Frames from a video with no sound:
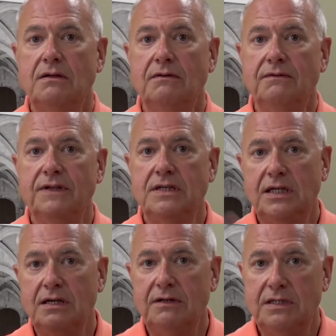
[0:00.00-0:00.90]

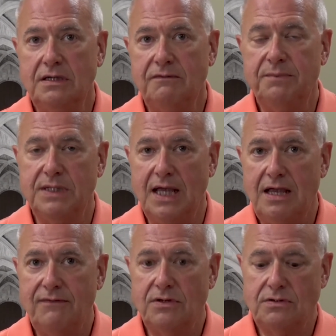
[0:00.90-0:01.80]
vindicative
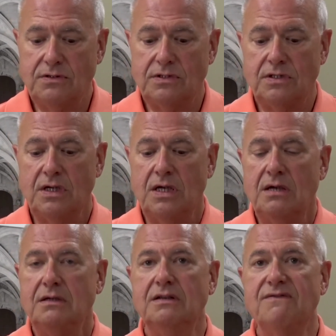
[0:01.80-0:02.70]
behaviors,
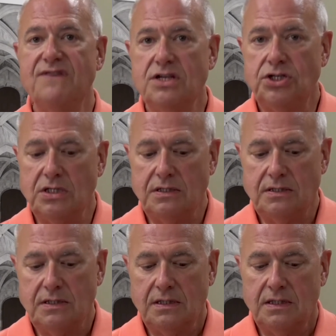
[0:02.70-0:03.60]

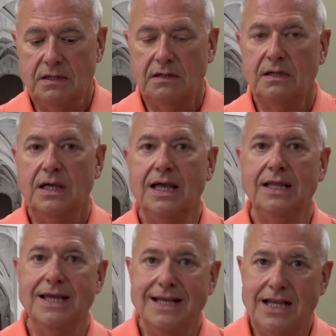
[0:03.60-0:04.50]
division,
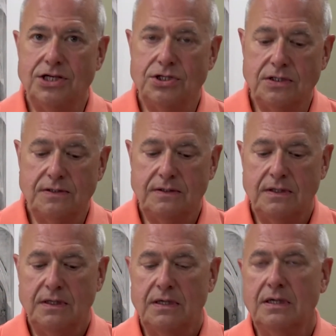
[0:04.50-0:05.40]

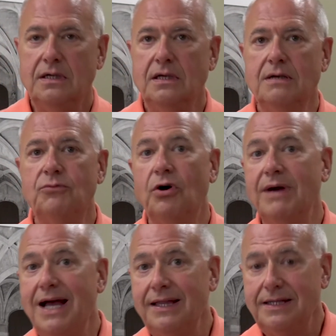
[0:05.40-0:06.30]
alienation,
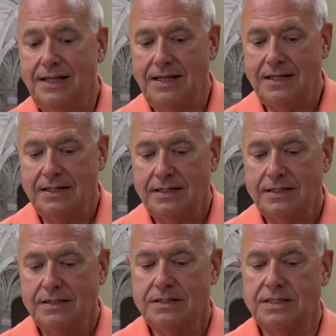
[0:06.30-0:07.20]
immorality,
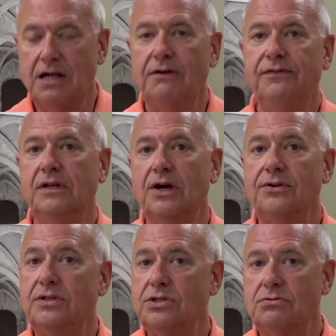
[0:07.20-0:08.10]
self and other
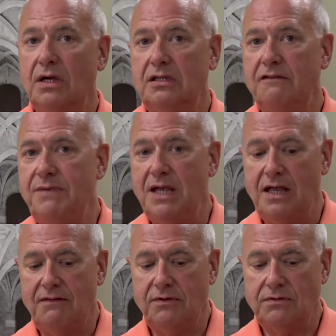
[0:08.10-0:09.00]
destructive
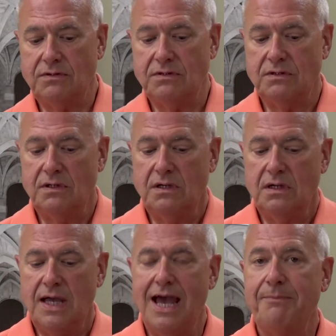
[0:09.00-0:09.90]
behaviors,
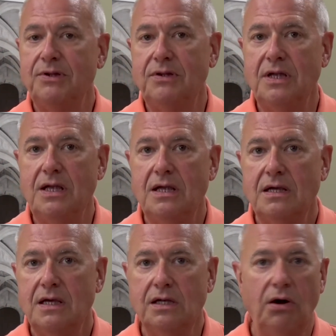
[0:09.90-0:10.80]
apathy,
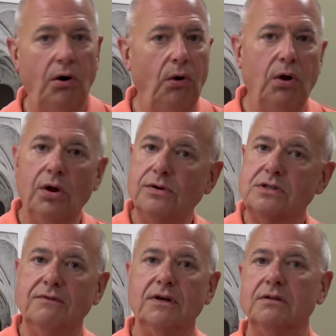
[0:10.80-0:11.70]
and a whole host
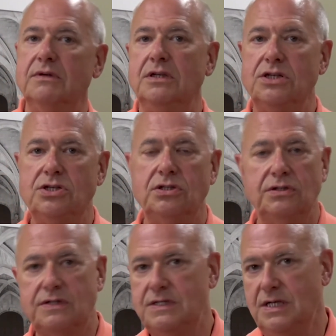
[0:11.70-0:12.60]
of other
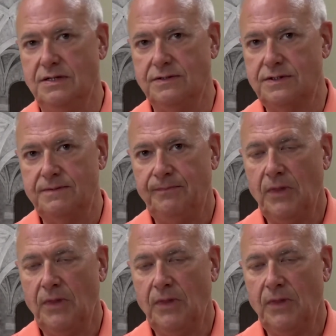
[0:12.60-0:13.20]
additional sins.